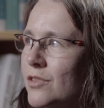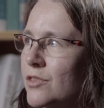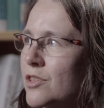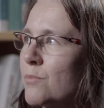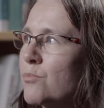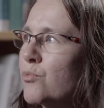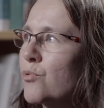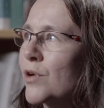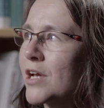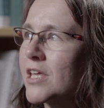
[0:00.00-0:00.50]

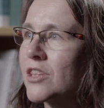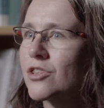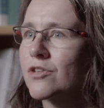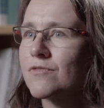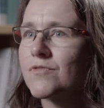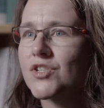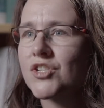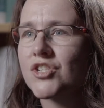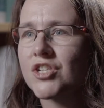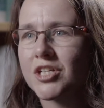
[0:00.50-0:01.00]
The breadth
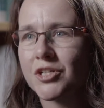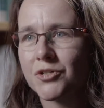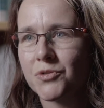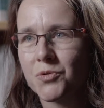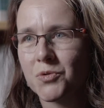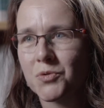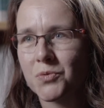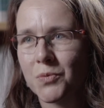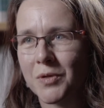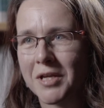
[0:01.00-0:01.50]
of
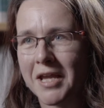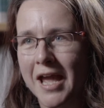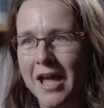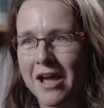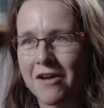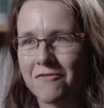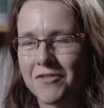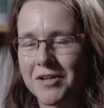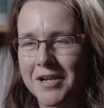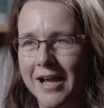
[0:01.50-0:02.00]
skills we
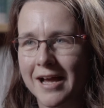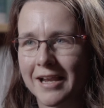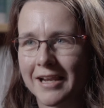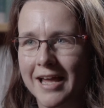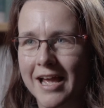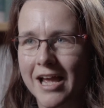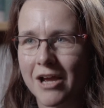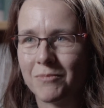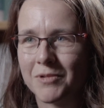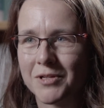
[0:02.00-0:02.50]
have in our
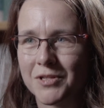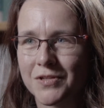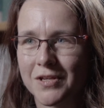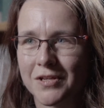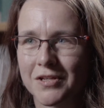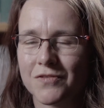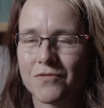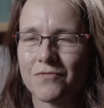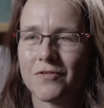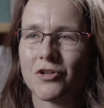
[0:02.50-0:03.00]
lab
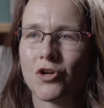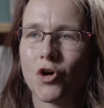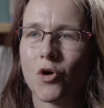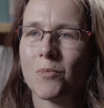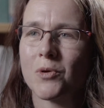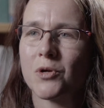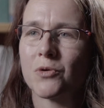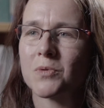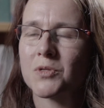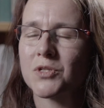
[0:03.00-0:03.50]
is
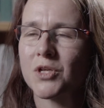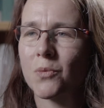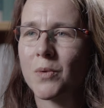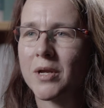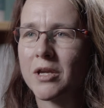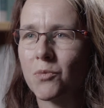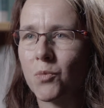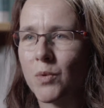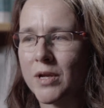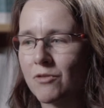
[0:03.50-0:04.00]
phenomenal. So
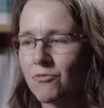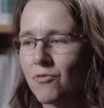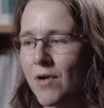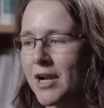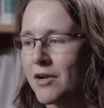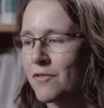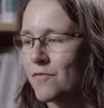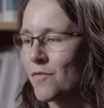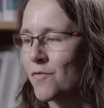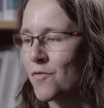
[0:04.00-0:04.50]
we
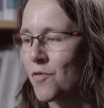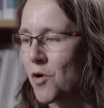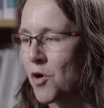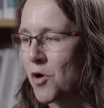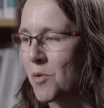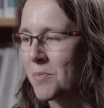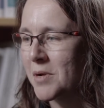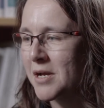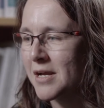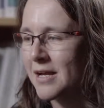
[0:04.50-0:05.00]
run from